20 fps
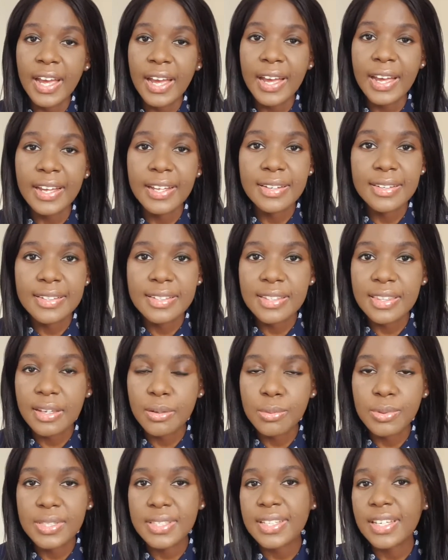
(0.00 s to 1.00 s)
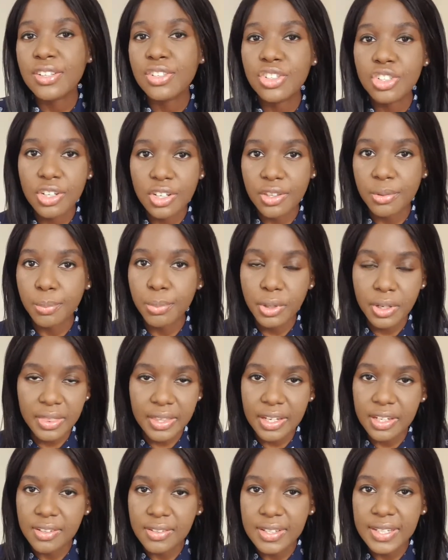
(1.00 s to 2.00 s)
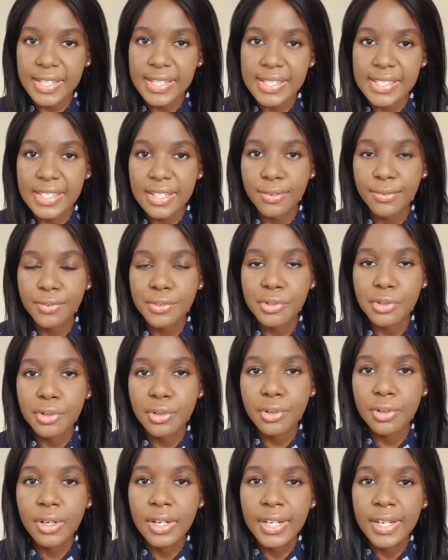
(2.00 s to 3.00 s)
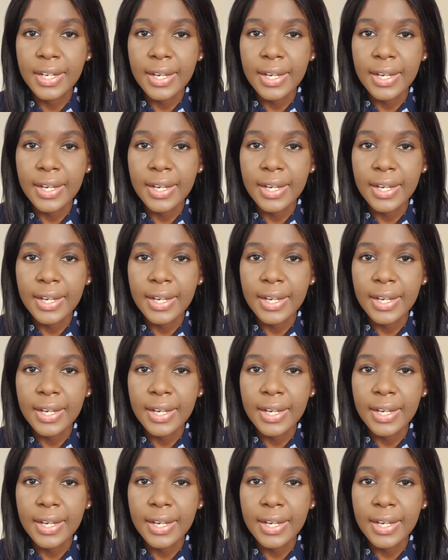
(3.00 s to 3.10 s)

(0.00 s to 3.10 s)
and they will send you the book that you need if you're